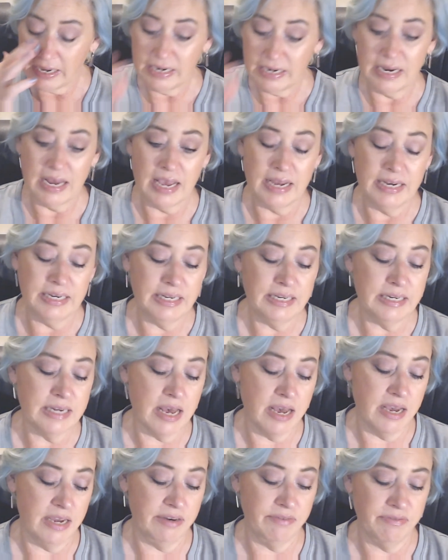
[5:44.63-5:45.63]

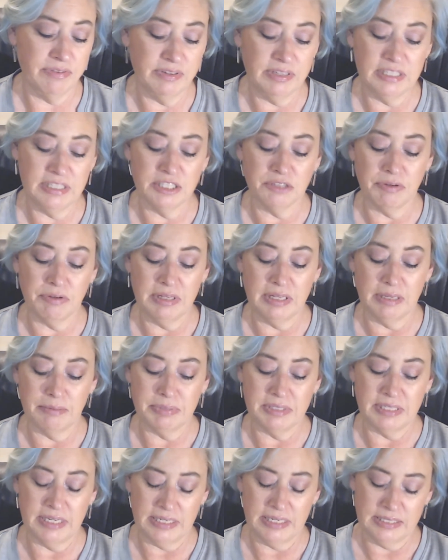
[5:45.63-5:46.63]
ninety-nine for these three
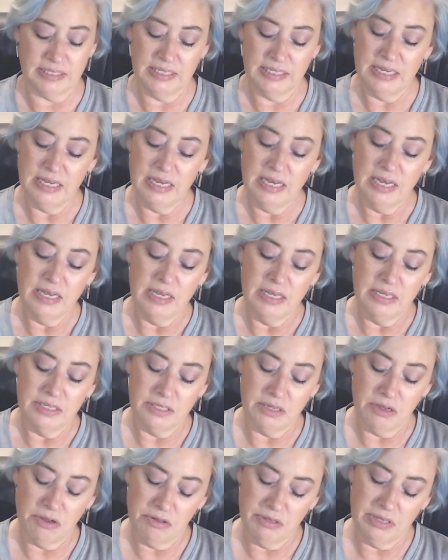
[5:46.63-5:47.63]
lipsticks.
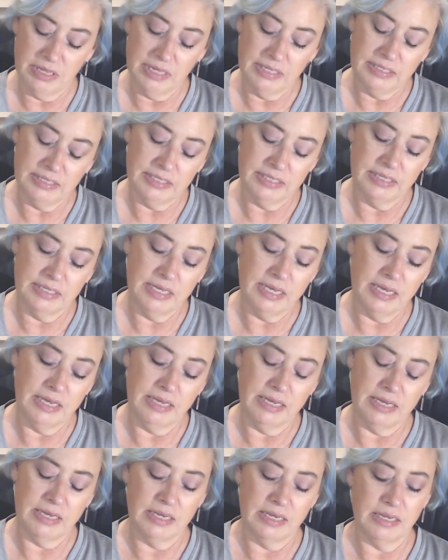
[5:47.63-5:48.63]
So let's
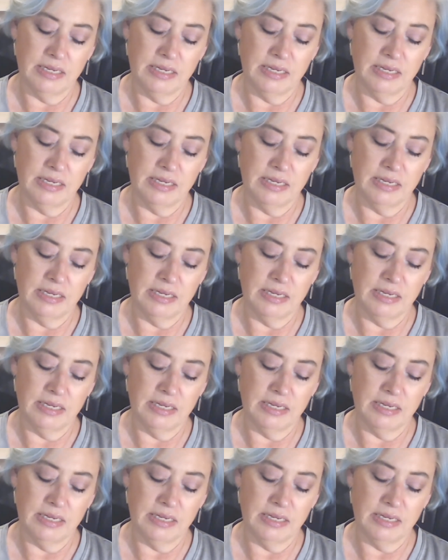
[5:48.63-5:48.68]
see.